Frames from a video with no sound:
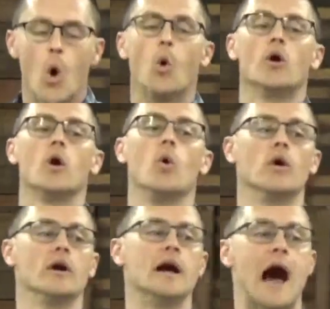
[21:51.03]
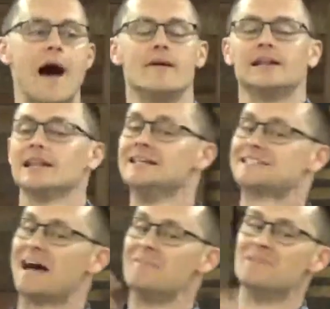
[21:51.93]
Or at
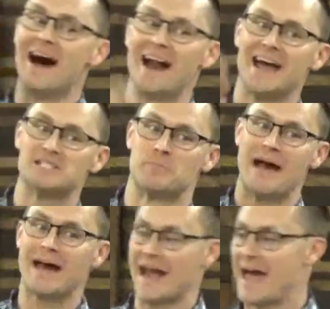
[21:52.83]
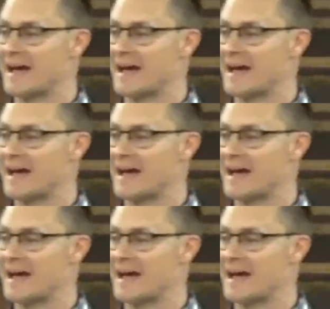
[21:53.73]
least I'm not as bad